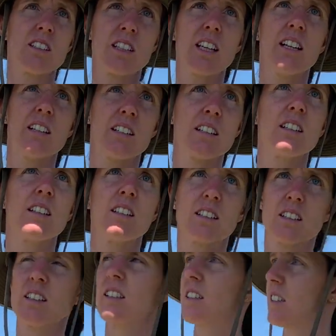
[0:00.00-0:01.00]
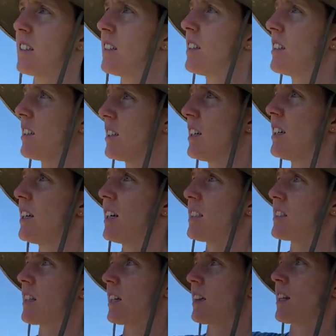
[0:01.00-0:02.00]
Yeah. Cool.
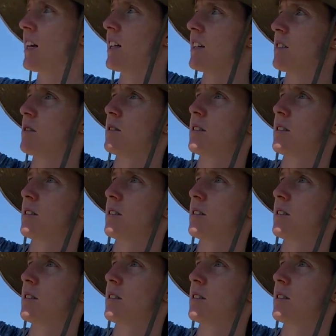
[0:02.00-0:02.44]
It's like that